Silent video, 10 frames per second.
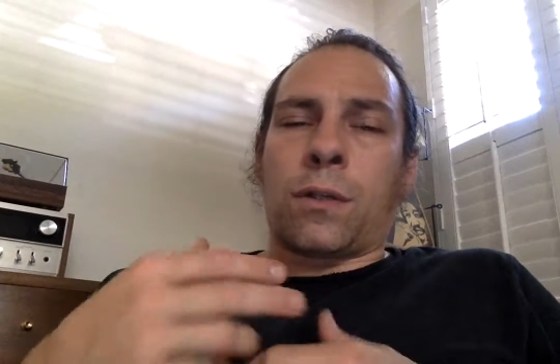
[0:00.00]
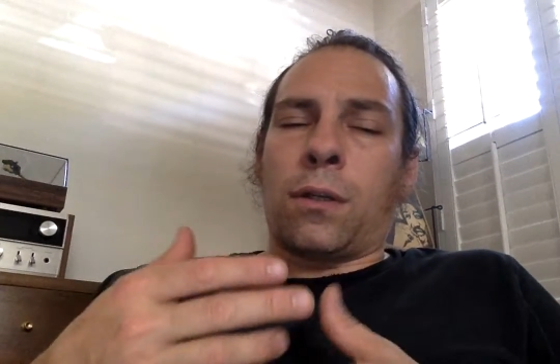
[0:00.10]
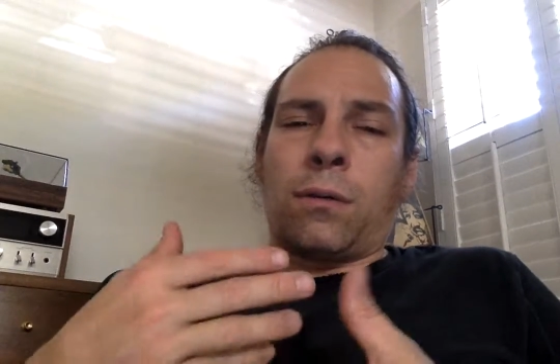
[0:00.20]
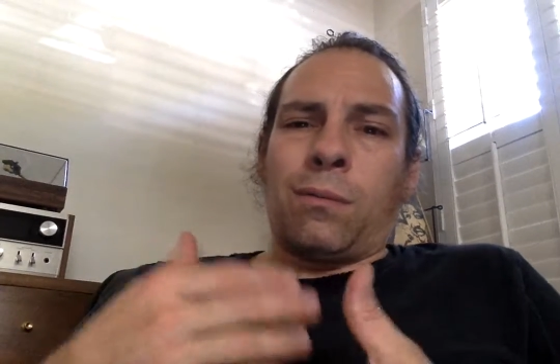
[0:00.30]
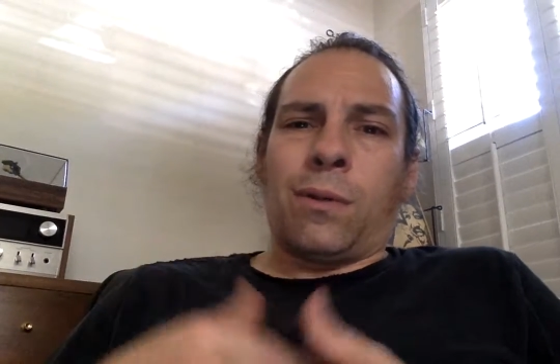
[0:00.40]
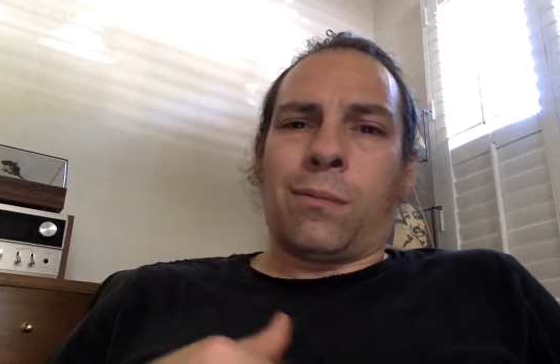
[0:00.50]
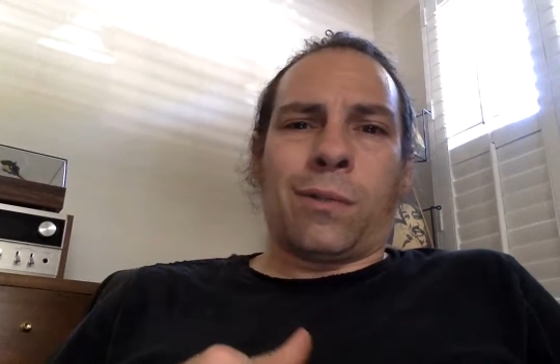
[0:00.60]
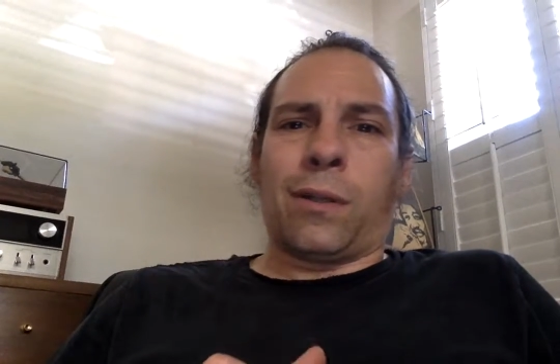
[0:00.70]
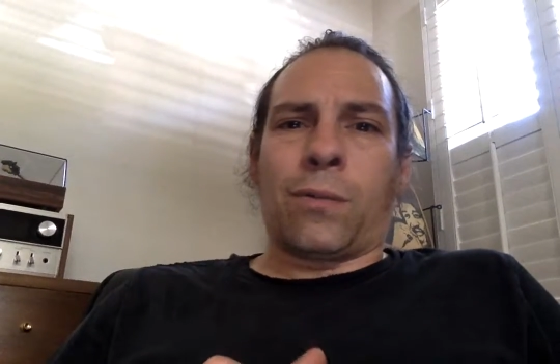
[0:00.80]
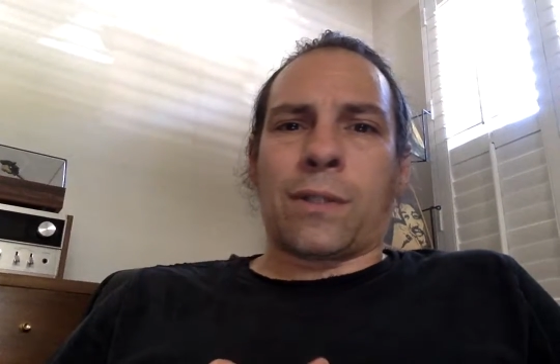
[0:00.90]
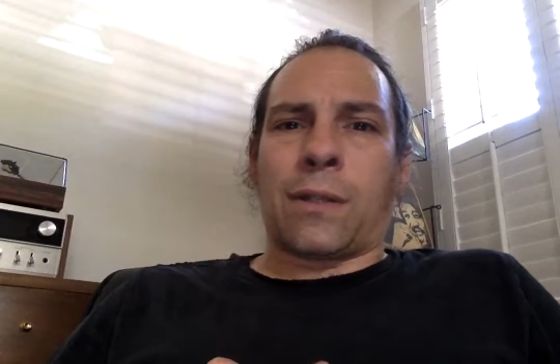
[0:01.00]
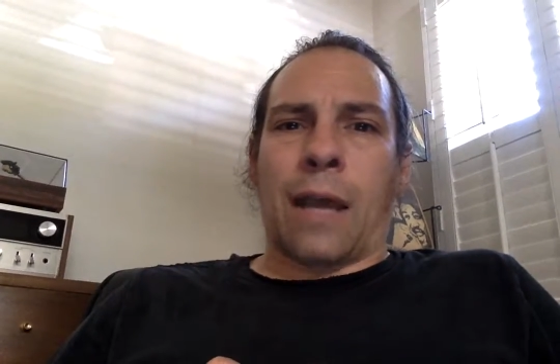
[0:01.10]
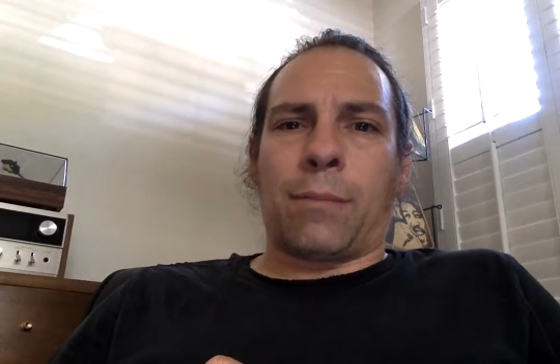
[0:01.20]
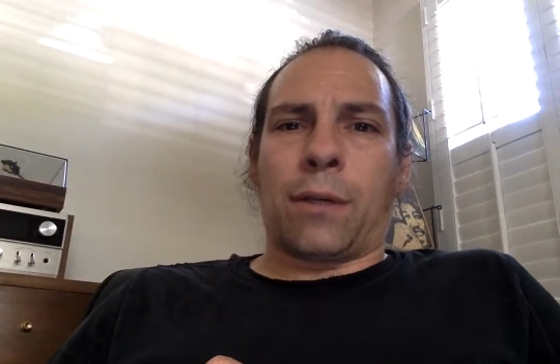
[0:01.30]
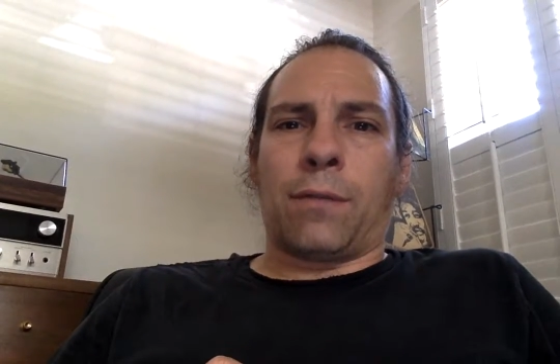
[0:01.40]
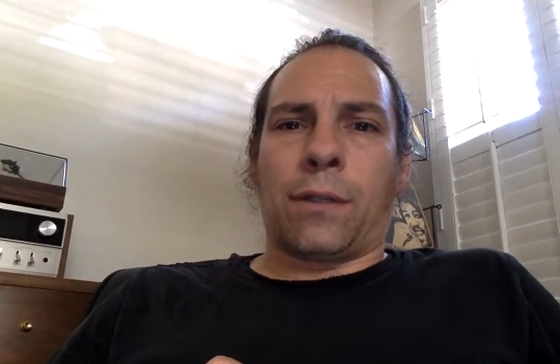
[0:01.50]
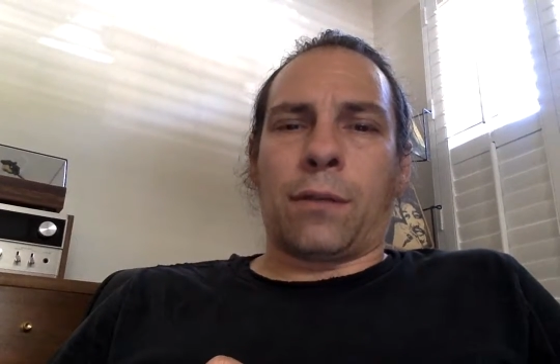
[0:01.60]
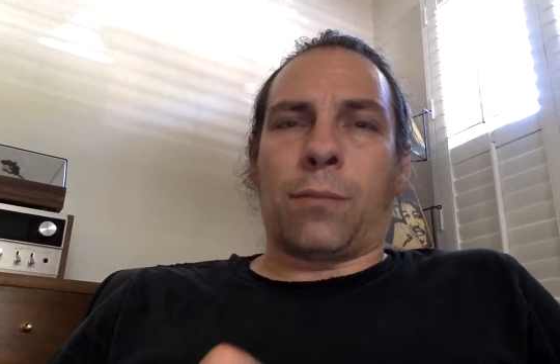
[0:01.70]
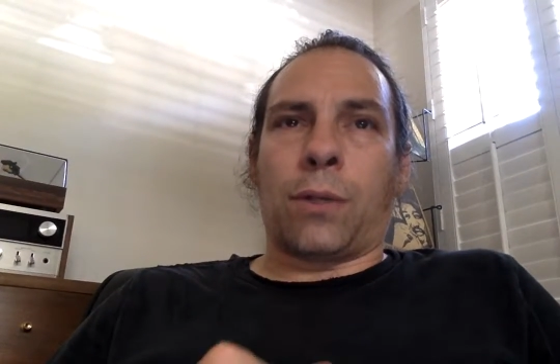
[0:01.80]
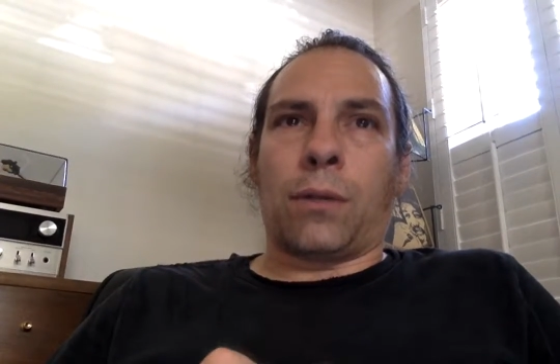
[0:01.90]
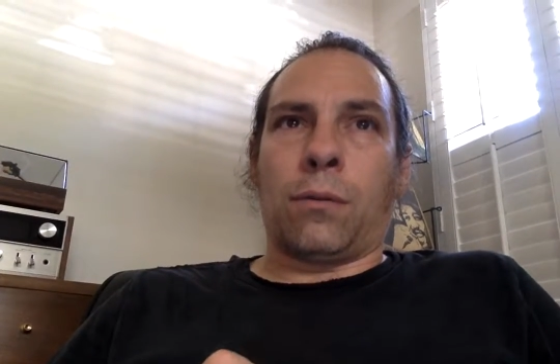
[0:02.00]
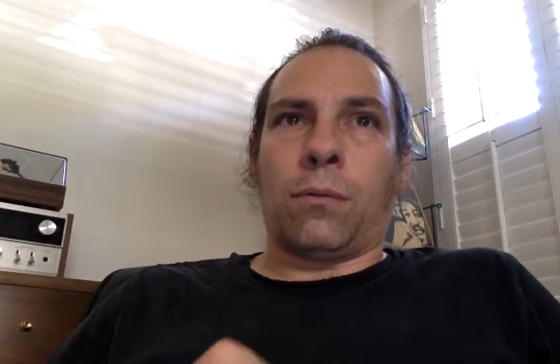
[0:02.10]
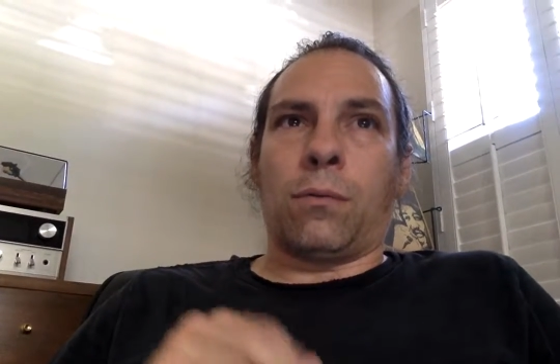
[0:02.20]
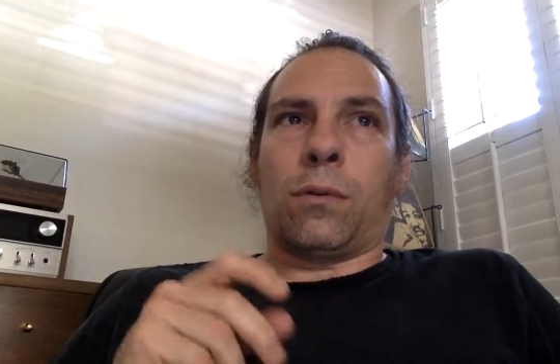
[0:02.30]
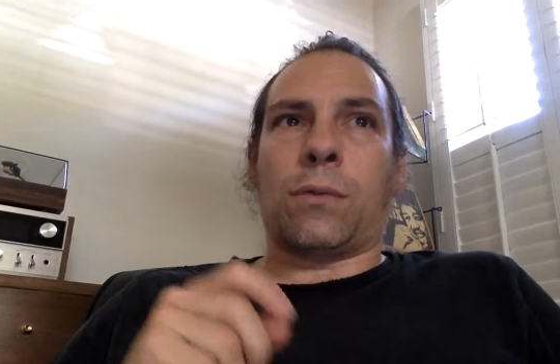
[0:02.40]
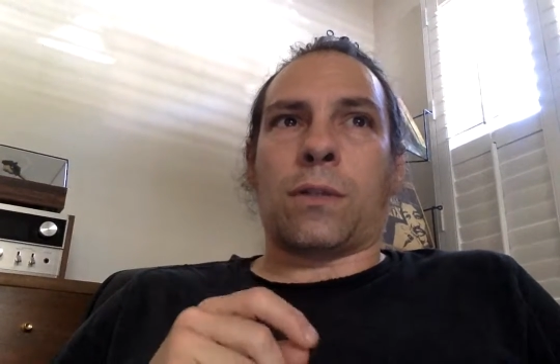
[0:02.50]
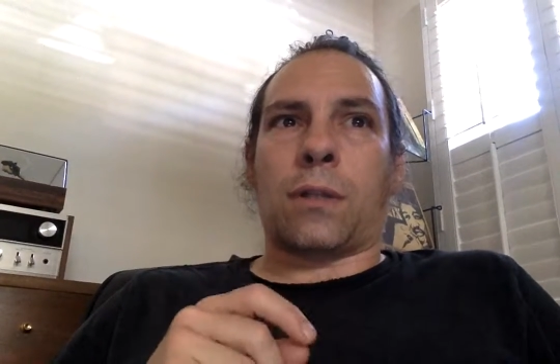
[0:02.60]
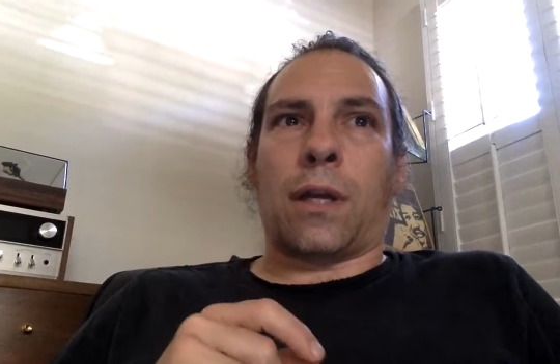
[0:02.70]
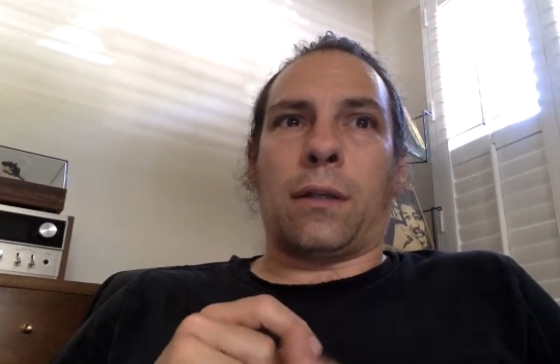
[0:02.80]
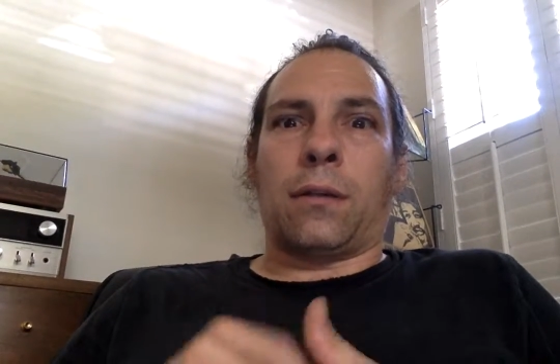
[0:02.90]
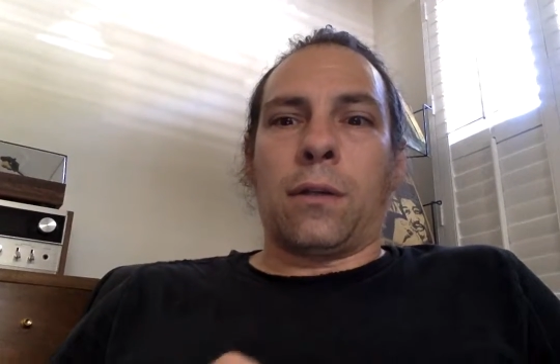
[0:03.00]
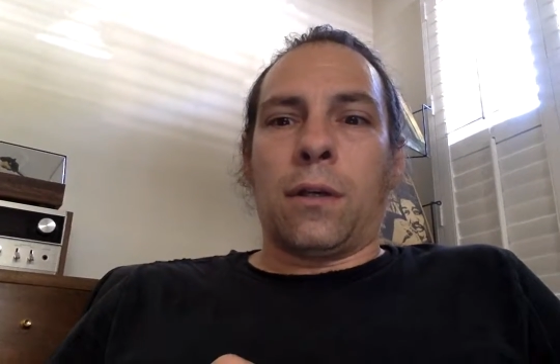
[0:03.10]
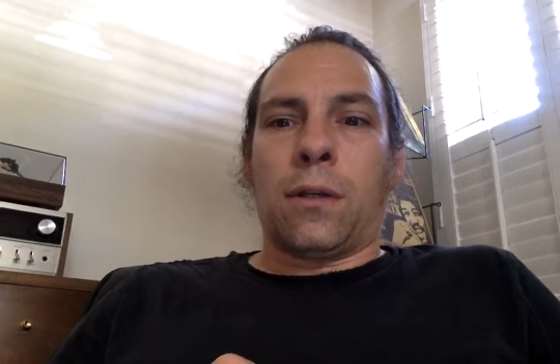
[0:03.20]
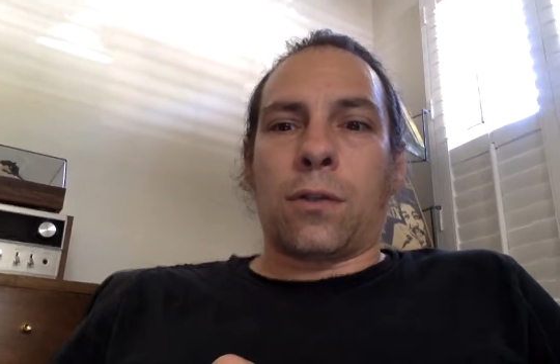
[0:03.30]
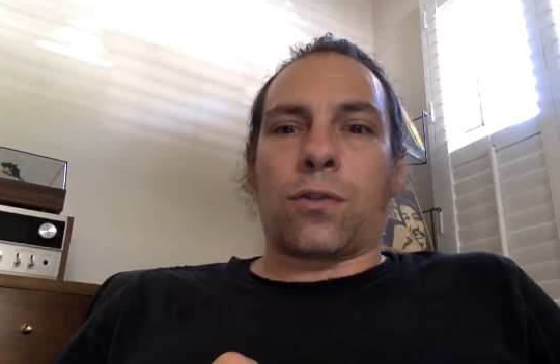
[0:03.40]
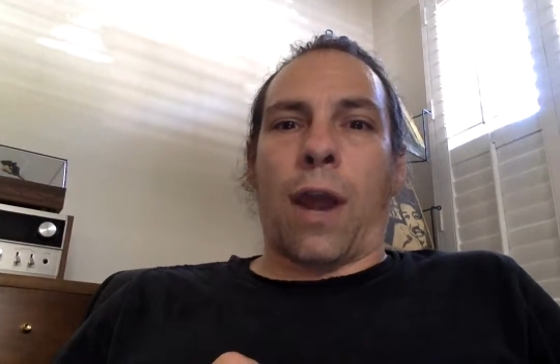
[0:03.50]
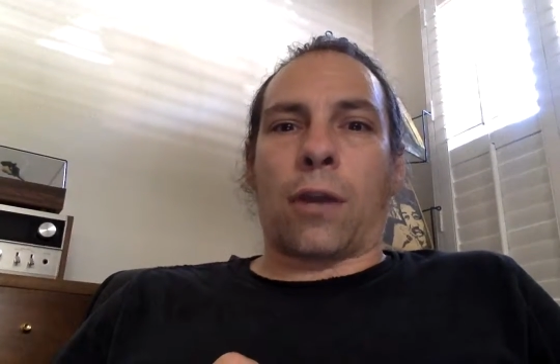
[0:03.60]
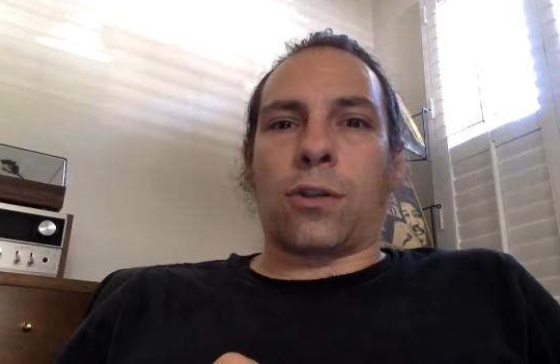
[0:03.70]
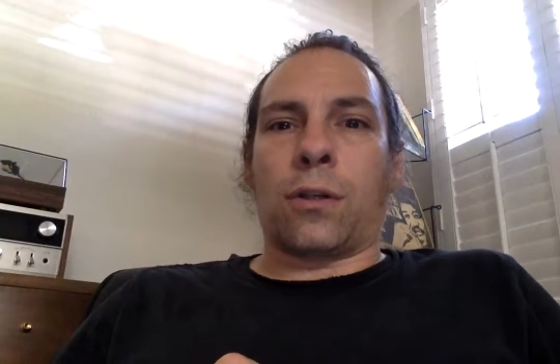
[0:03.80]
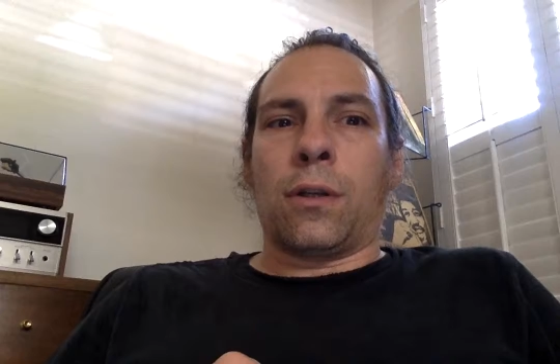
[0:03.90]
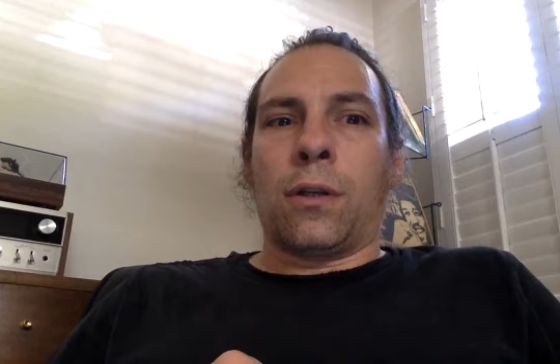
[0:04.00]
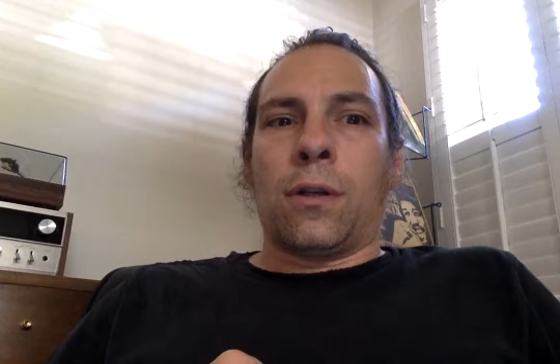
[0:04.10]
And it really wasn't that big of a deal, but it was a slight distraction.